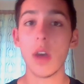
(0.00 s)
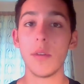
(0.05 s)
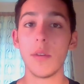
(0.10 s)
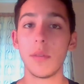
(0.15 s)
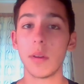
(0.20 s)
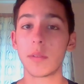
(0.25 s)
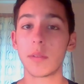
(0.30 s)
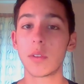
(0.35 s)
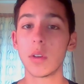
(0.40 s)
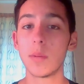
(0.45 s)
If
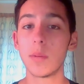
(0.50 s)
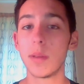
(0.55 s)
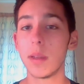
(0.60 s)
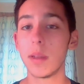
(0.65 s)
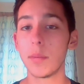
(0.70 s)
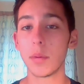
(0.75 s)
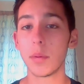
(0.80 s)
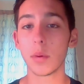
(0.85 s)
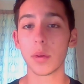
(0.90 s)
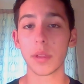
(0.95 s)
you have 2
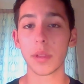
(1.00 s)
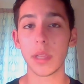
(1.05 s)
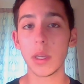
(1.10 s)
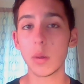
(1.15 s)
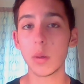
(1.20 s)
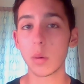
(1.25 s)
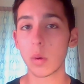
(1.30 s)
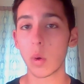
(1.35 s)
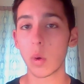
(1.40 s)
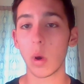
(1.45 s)
people with
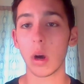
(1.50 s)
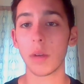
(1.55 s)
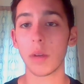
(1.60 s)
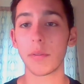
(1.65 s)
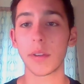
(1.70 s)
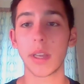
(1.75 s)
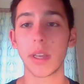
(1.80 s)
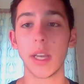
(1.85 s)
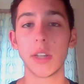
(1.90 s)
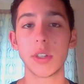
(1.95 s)
equal
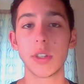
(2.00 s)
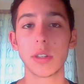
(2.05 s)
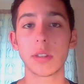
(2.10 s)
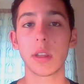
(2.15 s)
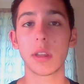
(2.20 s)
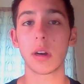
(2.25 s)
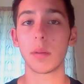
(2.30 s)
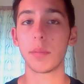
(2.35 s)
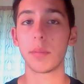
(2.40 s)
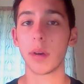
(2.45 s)
qualifications
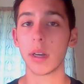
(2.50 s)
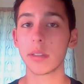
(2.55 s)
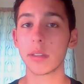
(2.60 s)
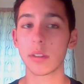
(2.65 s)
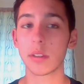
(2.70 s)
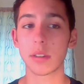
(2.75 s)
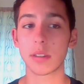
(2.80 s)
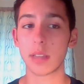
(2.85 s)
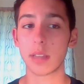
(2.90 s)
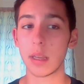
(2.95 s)
that are applying to
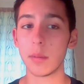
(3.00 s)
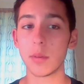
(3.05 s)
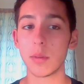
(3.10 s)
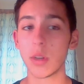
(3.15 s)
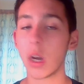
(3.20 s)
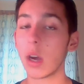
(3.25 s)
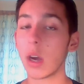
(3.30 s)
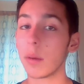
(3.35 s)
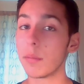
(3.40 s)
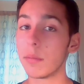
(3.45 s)
the same
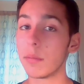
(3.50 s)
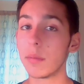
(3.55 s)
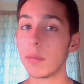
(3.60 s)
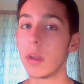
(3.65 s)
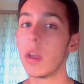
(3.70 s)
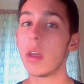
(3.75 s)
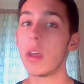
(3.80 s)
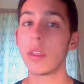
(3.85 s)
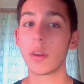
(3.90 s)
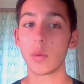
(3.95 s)
job,
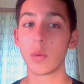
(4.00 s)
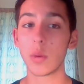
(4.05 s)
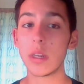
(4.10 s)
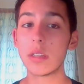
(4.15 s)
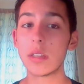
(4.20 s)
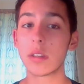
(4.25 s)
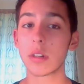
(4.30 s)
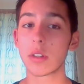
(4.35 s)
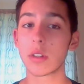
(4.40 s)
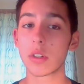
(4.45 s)
the
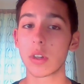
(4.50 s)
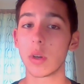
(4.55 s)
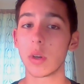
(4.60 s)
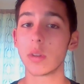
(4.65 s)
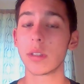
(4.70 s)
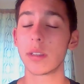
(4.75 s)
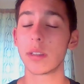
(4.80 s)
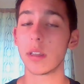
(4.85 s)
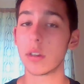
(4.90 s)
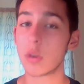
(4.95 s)
research
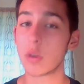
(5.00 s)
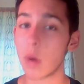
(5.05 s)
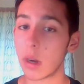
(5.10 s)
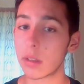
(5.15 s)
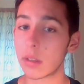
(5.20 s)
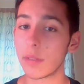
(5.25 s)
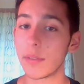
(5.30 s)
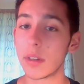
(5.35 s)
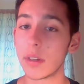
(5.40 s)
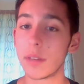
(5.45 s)
shows that the
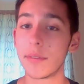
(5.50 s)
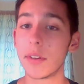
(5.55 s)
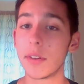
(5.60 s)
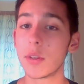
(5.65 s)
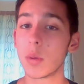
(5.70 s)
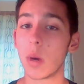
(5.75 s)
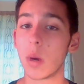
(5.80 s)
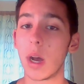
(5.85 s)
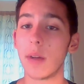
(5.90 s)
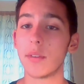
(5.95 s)
attractive
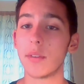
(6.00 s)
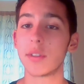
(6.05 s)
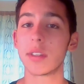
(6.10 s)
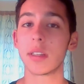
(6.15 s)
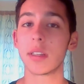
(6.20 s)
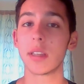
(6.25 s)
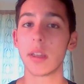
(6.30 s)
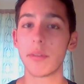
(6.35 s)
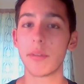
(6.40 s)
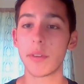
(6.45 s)
individual will have a
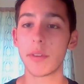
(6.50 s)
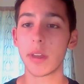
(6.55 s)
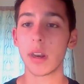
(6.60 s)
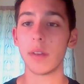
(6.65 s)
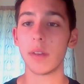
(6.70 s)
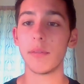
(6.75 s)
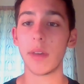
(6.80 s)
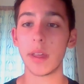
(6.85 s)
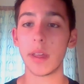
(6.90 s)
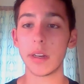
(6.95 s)
significant
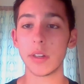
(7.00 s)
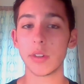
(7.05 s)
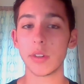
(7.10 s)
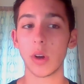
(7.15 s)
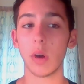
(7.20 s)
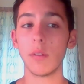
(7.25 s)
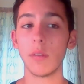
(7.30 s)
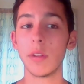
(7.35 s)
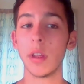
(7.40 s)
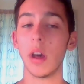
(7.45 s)
advantage
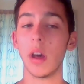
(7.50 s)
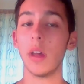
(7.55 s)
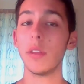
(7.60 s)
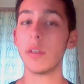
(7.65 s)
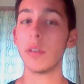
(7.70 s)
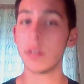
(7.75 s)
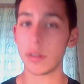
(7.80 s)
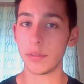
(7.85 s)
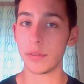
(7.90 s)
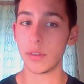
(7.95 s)
over the
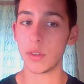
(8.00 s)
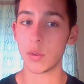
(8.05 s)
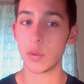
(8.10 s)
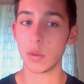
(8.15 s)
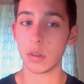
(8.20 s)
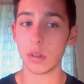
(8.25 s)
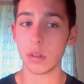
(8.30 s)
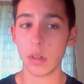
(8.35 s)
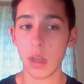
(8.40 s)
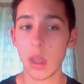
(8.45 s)
other
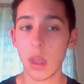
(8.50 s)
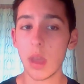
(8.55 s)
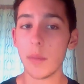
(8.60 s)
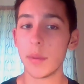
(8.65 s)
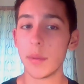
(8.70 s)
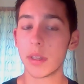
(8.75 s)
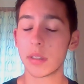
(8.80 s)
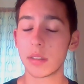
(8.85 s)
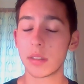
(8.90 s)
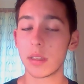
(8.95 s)
individual
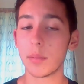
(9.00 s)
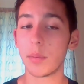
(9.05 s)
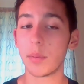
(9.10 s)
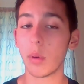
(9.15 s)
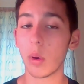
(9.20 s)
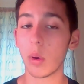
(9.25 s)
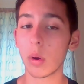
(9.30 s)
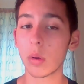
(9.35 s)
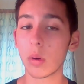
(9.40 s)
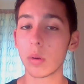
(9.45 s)
because the
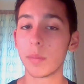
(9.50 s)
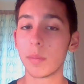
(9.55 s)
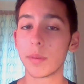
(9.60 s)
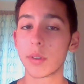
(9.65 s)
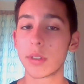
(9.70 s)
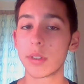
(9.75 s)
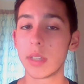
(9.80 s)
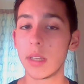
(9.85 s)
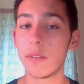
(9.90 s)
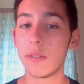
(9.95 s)
employer will
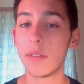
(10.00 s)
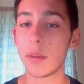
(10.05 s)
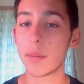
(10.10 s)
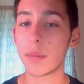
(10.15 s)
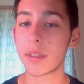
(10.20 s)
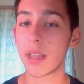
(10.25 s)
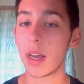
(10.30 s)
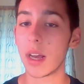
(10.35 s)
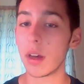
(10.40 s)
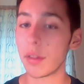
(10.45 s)
perceive them
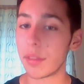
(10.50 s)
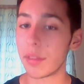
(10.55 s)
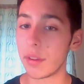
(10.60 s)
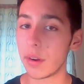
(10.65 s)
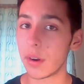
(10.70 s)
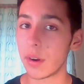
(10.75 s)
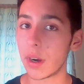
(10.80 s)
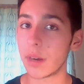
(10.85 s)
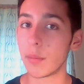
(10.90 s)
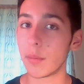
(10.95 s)
as
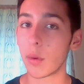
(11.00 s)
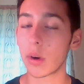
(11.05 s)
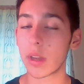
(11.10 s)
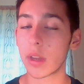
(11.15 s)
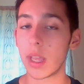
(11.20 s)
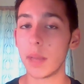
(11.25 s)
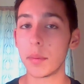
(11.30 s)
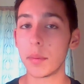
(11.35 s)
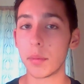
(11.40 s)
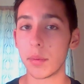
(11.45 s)
healthier and more
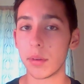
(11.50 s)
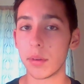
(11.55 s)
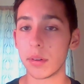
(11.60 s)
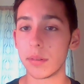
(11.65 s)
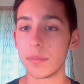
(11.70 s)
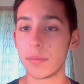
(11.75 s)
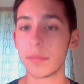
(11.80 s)
capable.